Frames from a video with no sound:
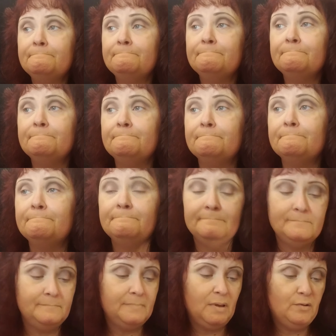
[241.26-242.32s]
Hmm.
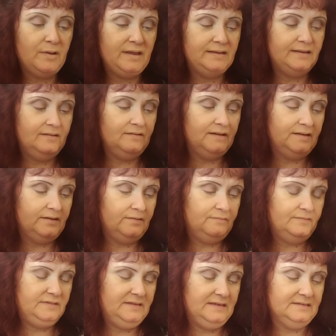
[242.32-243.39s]
Okay, now I know.
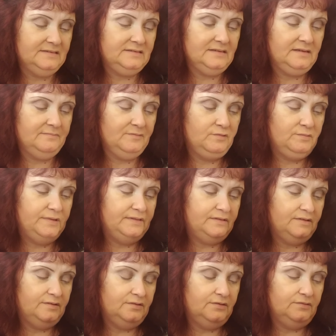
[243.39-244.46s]
Yes, I'm going
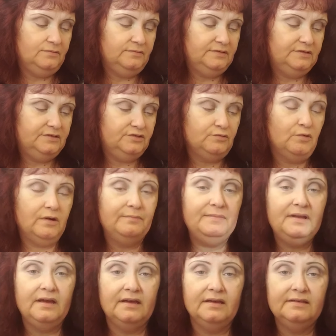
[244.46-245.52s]
to do Storm
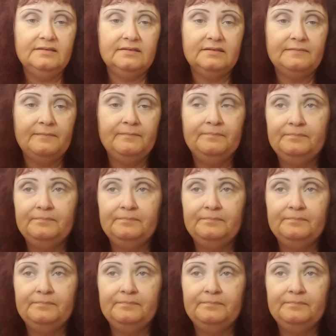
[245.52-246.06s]
Dust.